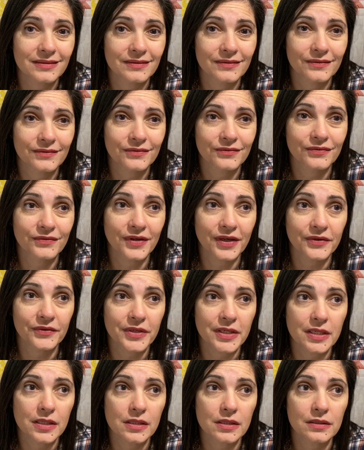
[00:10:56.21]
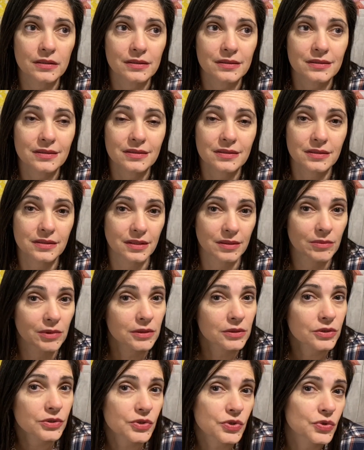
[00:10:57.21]
very
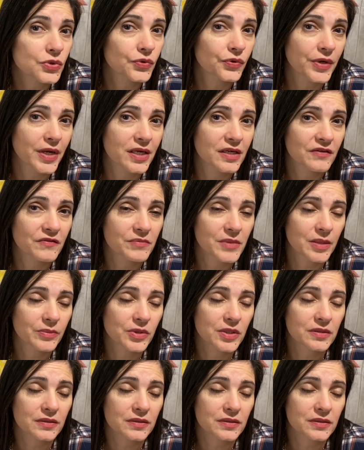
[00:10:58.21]
similar to Creative Memories.